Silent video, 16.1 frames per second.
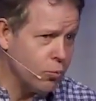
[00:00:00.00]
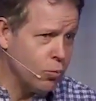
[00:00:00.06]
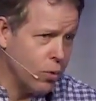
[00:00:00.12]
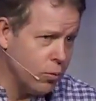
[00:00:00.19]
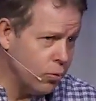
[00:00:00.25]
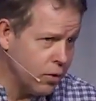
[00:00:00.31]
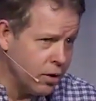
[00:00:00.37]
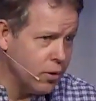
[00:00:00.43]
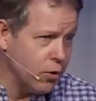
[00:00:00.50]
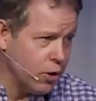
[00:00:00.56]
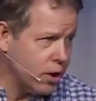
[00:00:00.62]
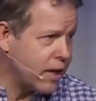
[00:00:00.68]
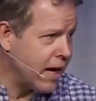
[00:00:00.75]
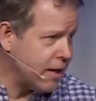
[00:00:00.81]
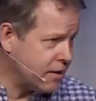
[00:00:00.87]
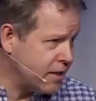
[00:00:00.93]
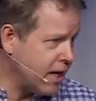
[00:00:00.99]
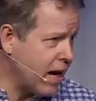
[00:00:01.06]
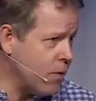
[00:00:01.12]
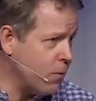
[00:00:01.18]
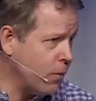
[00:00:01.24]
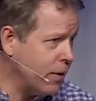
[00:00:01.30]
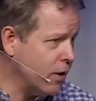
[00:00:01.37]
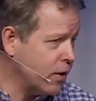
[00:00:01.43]
what we look at today
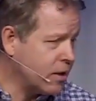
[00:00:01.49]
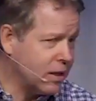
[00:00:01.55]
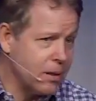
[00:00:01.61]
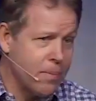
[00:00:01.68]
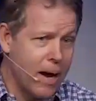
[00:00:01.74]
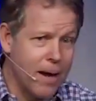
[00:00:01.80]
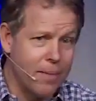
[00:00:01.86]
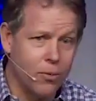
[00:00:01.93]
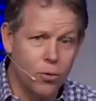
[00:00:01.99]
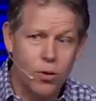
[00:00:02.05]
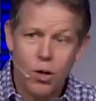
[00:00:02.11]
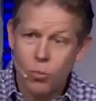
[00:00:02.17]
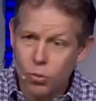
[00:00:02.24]
when we look at the Bible,